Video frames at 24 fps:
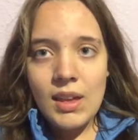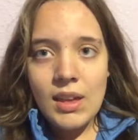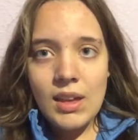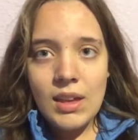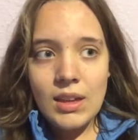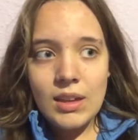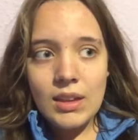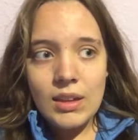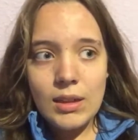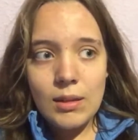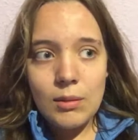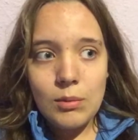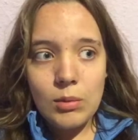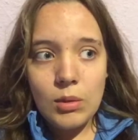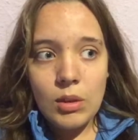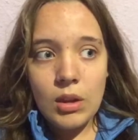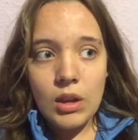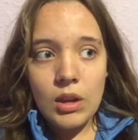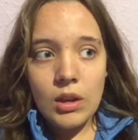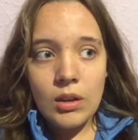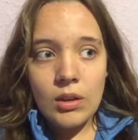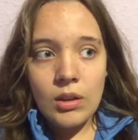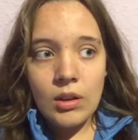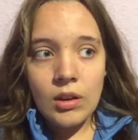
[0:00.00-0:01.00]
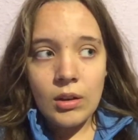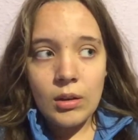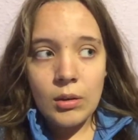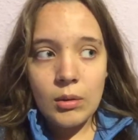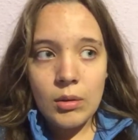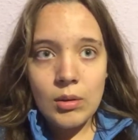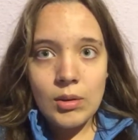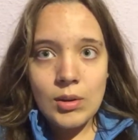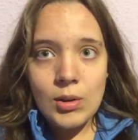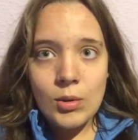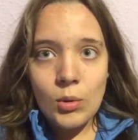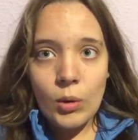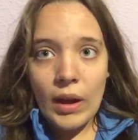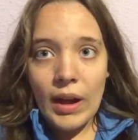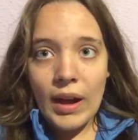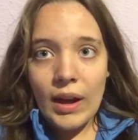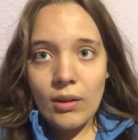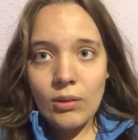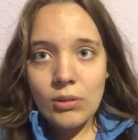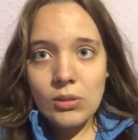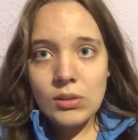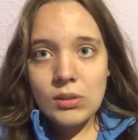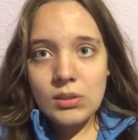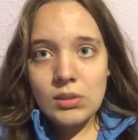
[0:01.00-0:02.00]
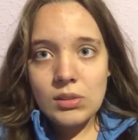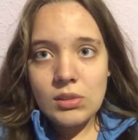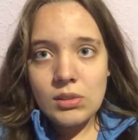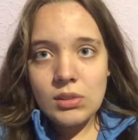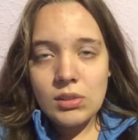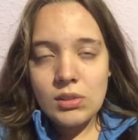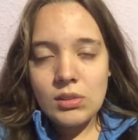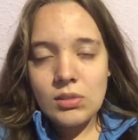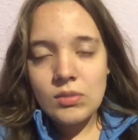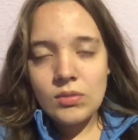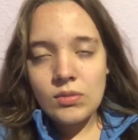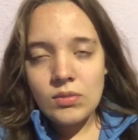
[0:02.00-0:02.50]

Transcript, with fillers: and in our new house